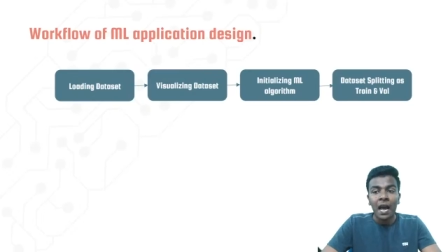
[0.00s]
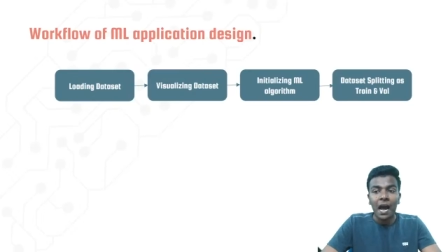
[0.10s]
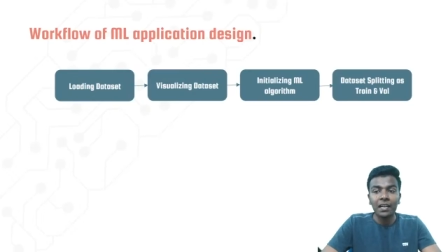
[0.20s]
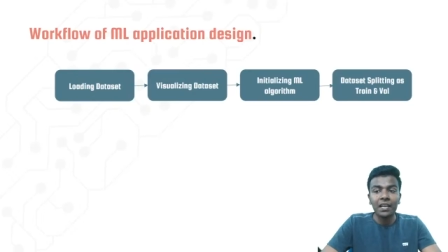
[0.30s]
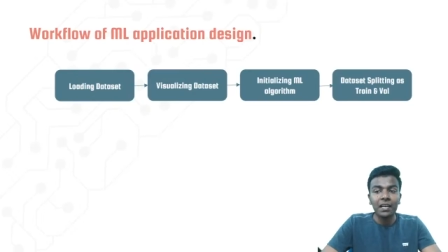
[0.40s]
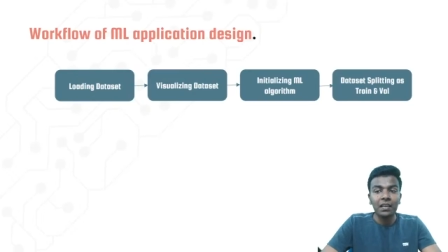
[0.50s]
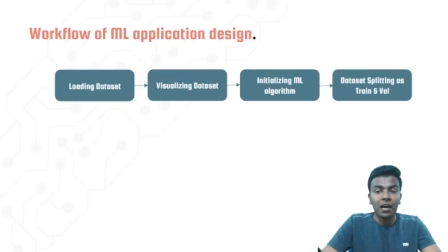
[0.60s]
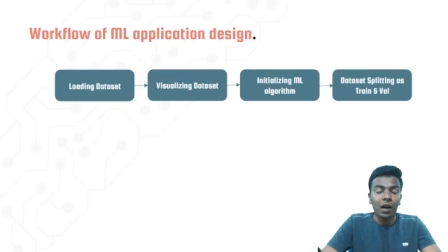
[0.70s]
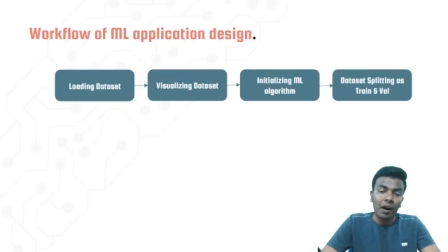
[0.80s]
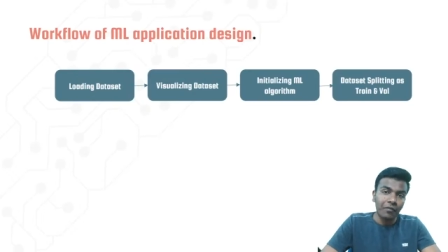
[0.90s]
and then
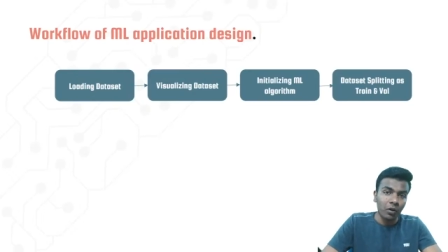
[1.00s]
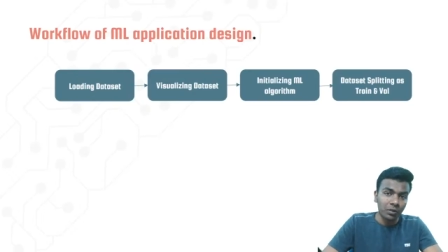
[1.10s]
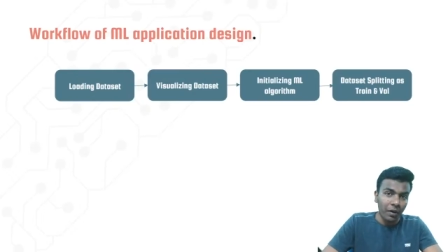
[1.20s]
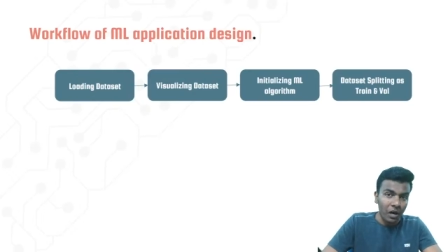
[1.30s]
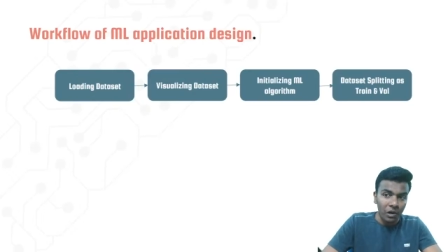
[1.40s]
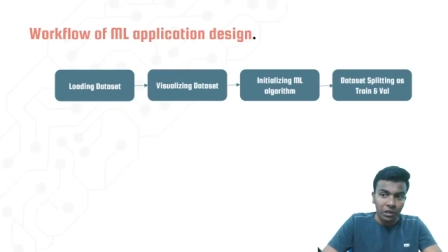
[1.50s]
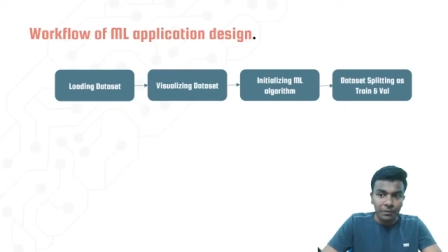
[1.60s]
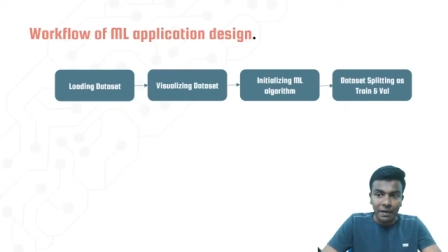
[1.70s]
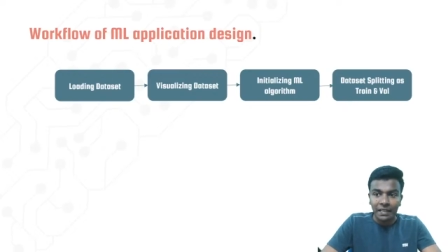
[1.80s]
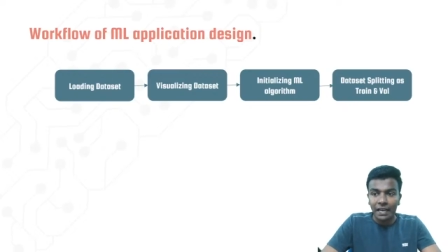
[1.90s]
of course we are going to
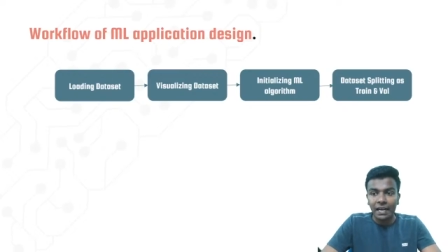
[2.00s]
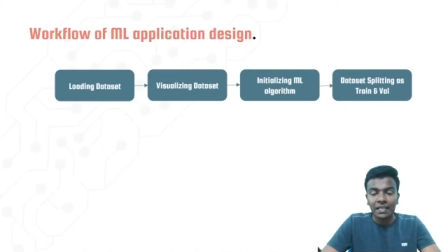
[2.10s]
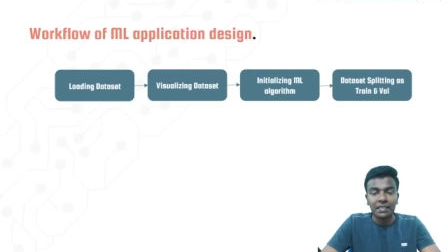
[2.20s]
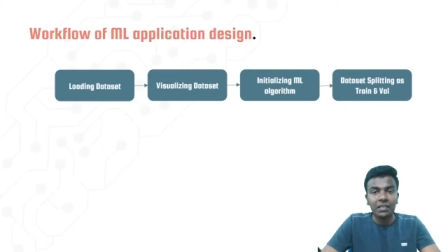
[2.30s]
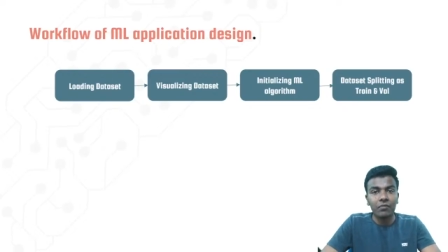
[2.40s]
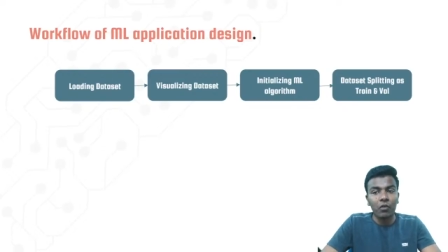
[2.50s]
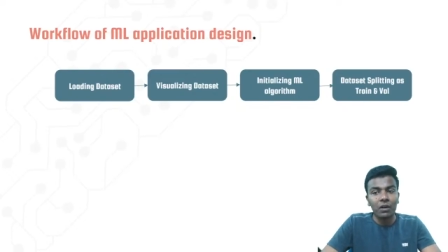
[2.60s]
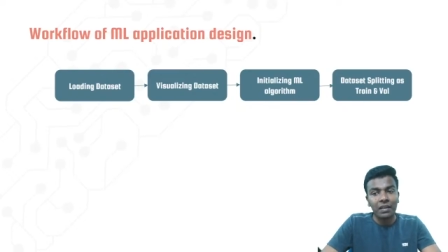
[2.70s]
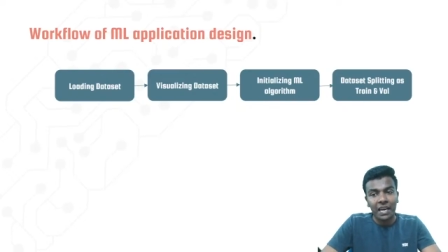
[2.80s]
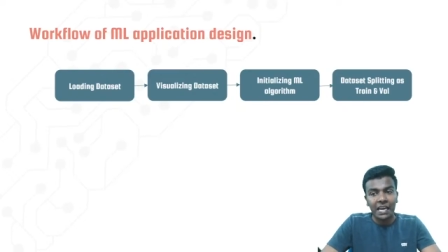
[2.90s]
split the data set
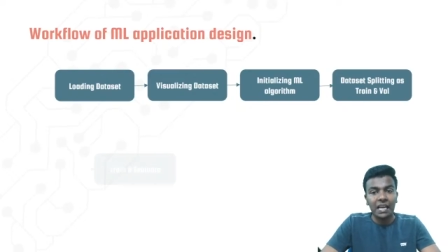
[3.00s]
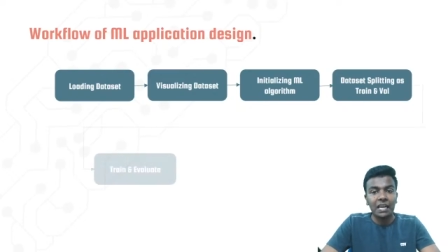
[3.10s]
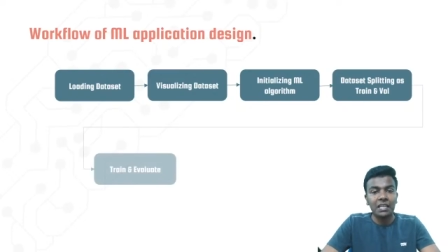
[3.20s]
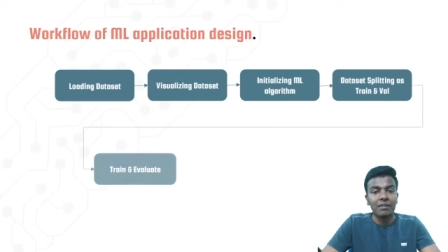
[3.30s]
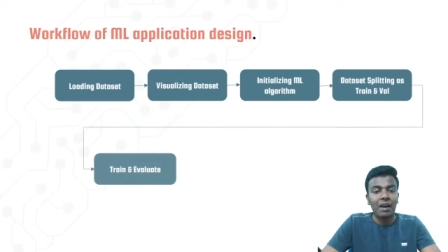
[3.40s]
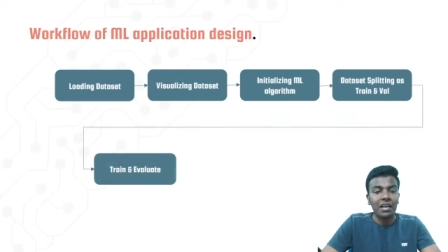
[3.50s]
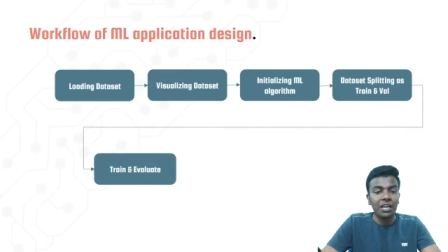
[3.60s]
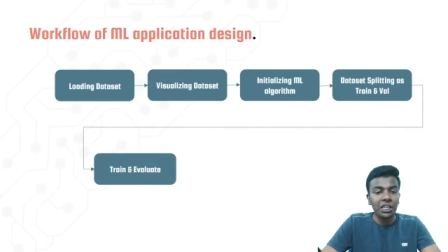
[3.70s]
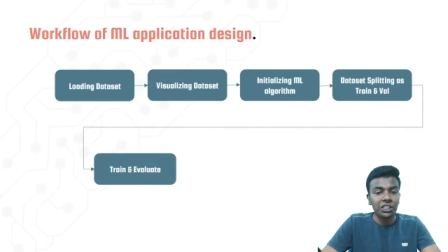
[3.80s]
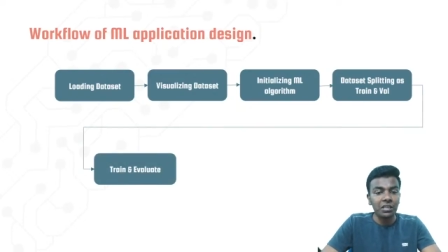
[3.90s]
for training and then
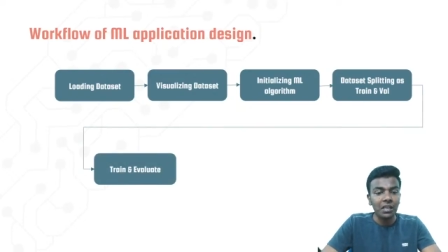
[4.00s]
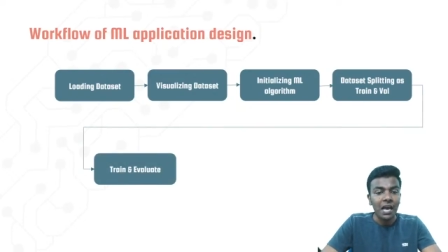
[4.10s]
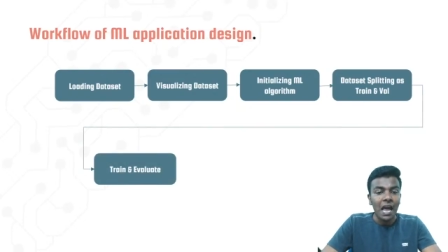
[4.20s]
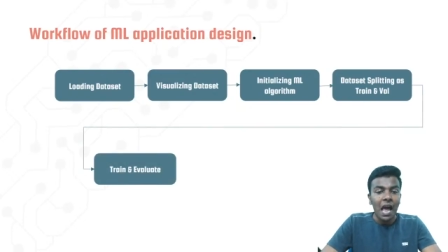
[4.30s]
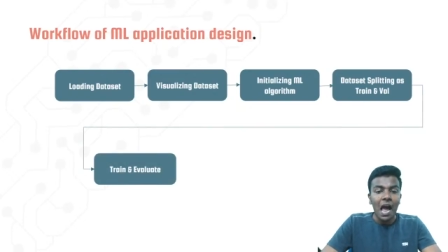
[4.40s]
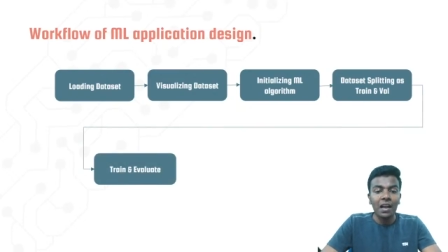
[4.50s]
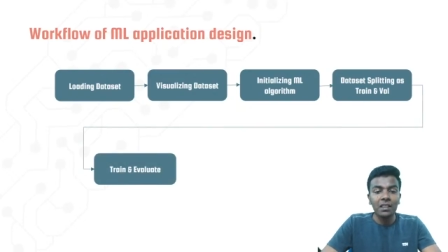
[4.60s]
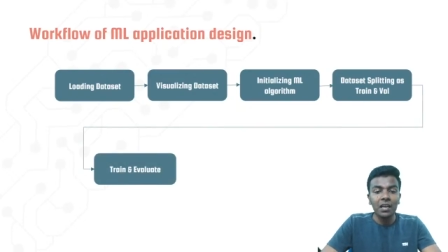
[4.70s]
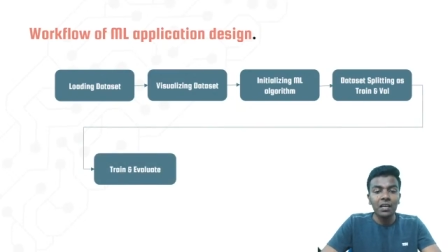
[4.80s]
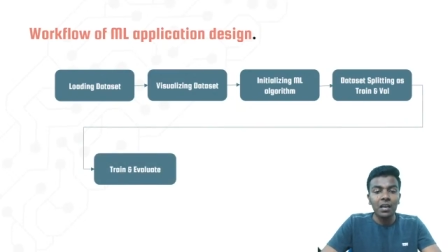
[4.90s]
validation, and
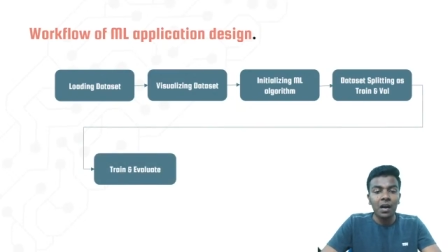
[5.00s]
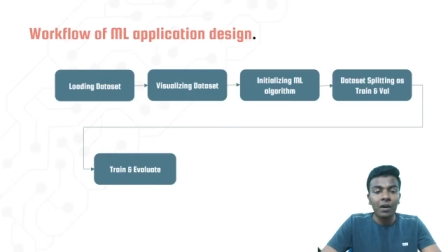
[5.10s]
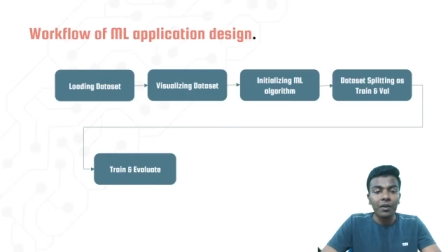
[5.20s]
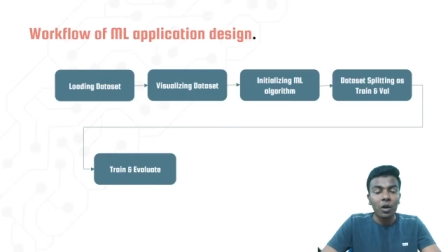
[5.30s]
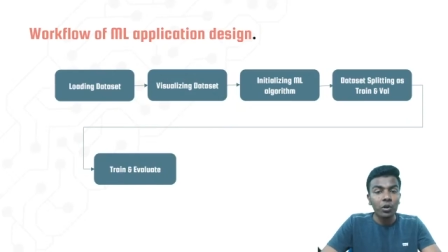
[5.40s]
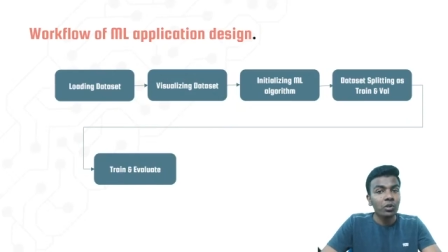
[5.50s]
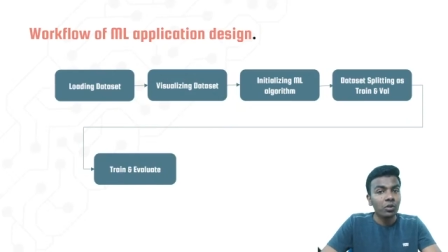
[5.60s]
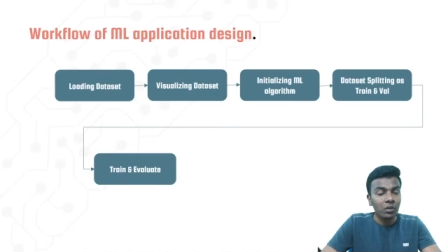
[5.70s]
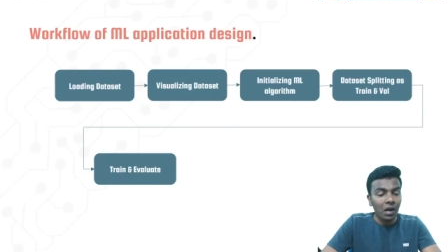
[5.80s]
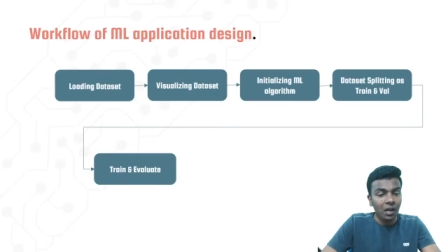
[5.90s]
then we are going
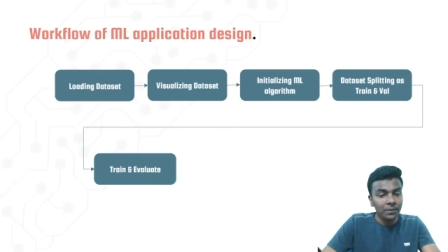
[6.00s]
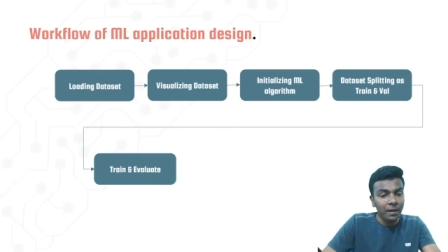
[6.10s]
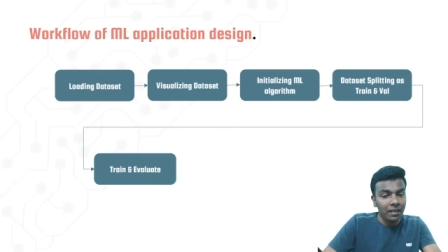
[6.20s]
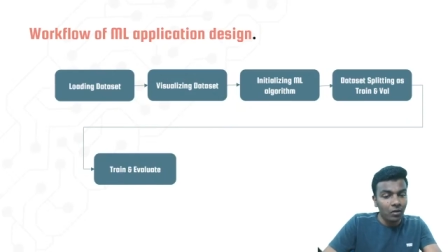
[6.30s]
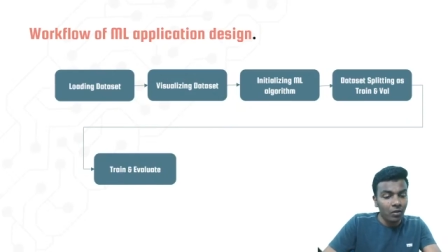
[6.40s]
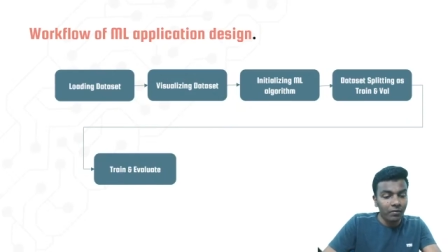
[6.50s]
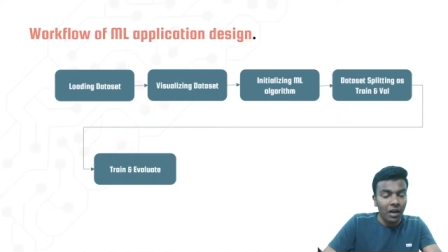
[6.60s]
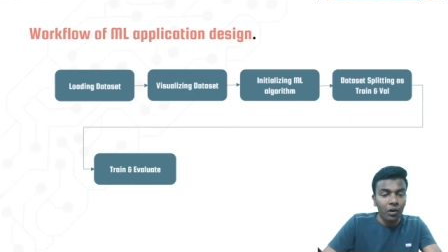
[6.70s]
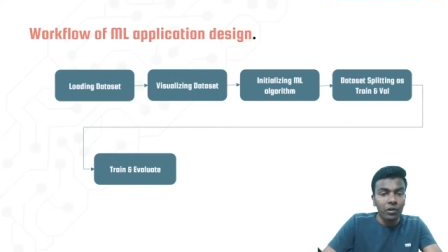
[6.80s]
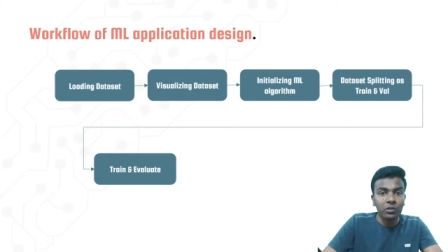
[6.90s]
to split, or we are
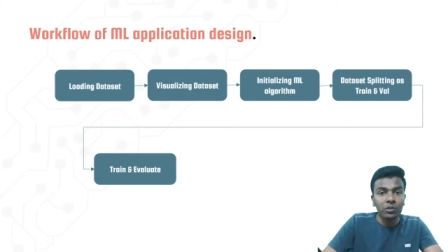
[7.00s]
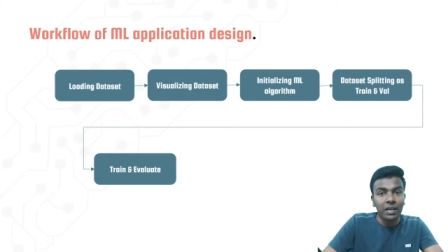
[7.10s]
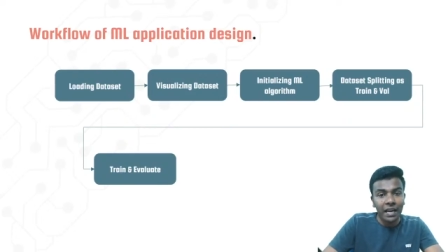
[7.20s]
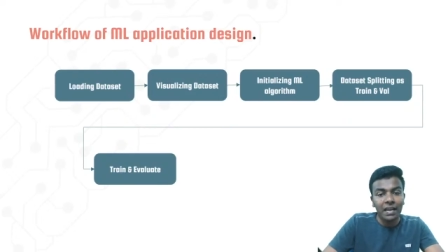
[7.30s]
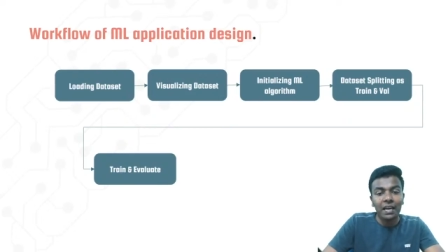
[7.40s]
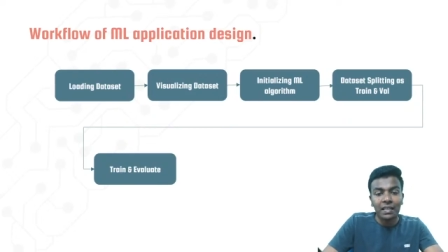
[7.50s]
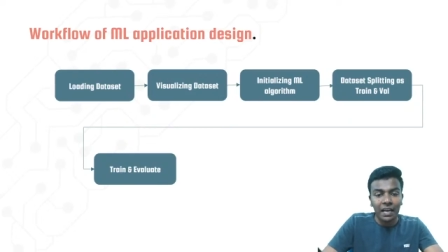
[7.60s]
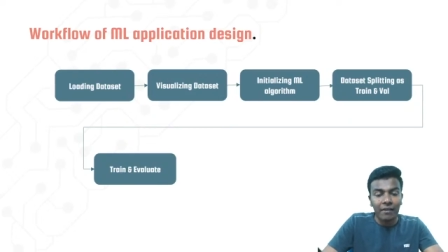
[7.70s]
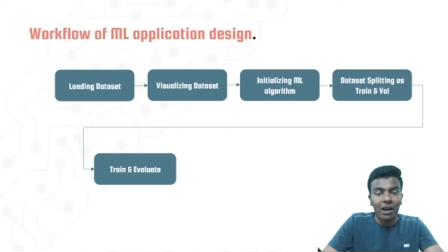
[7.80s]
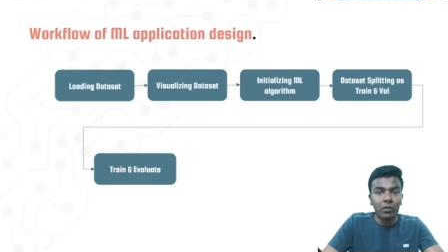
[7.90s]
going to train and then
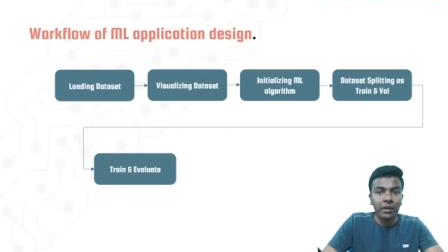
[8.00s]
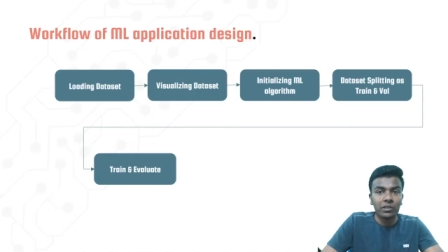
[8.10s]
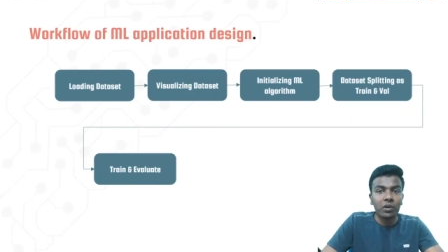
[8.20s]
evaluate.